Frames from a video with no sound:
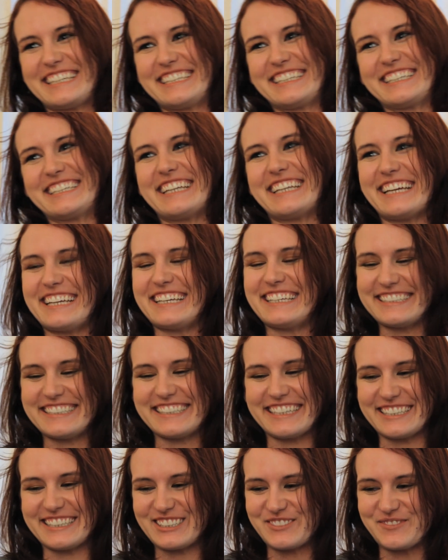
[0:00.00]
and I
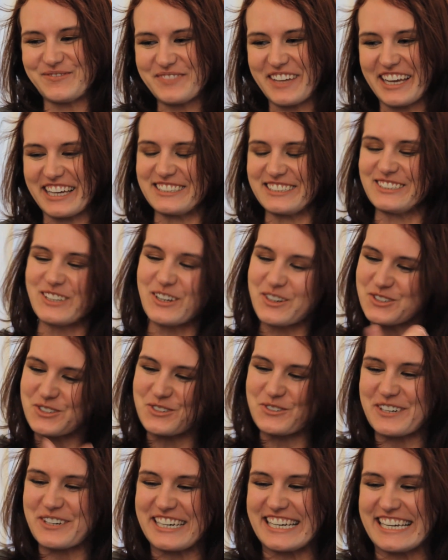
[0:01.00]
had a
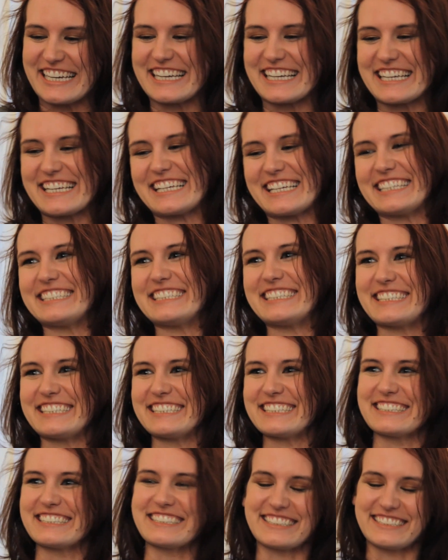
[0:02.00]
nose ring and
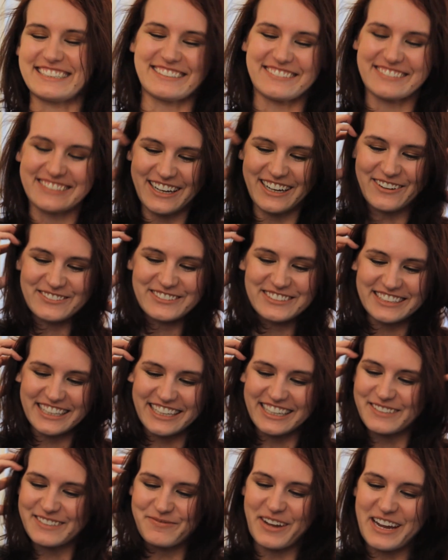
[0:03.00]
covered
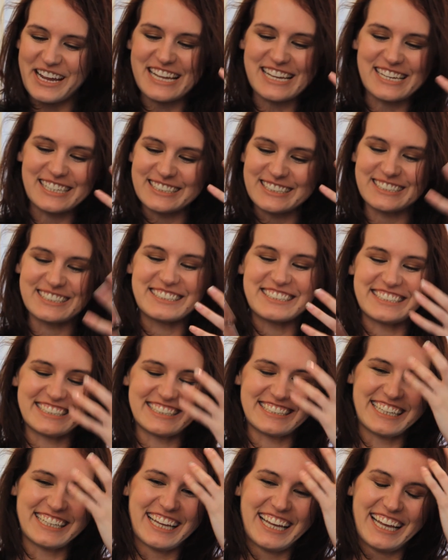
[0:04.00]
in my ears,
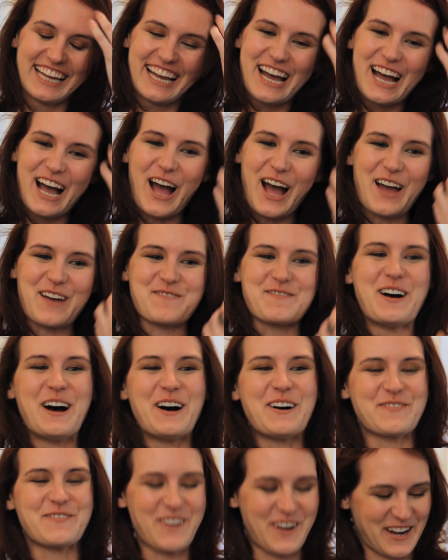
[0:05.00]
and
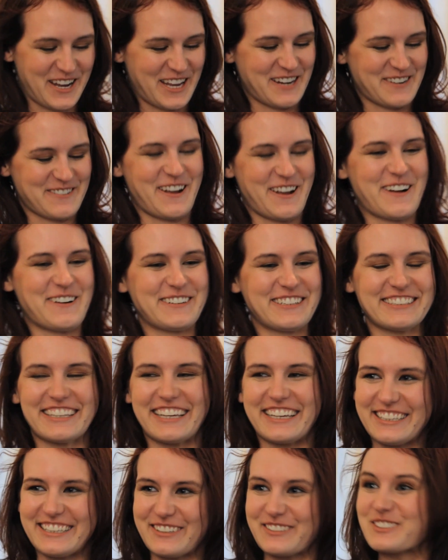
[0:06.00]
I'm walking around
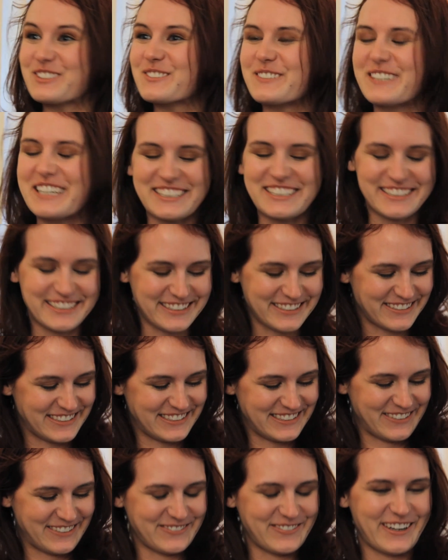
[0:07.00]
and I was
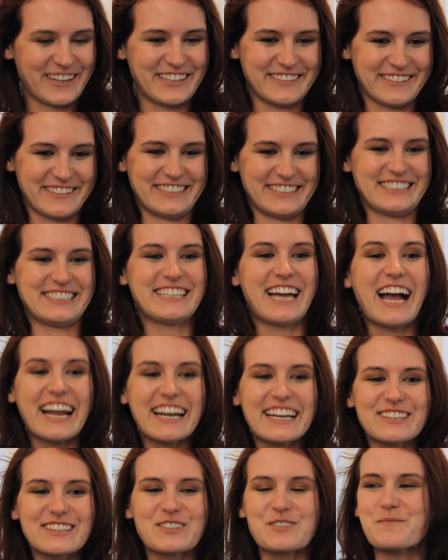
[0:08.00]
22, so I was walking around in these
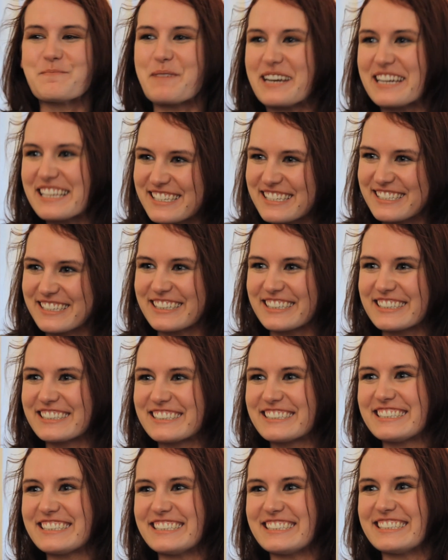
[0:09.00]
tiny little mini
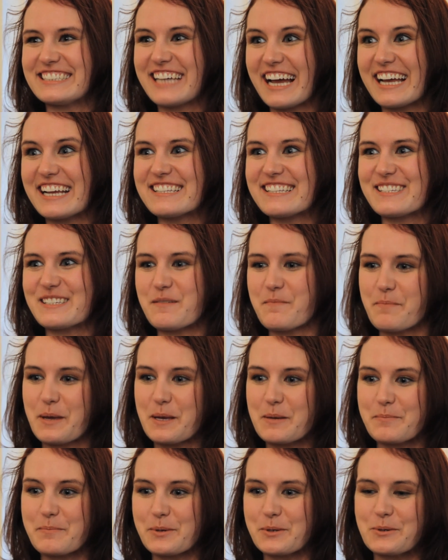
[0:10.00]
skirts and tights and
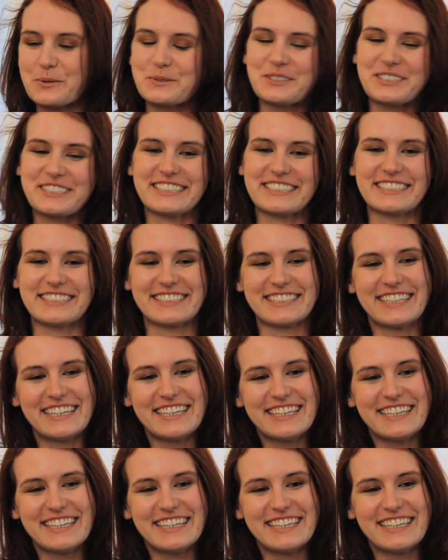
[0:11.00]
big boots and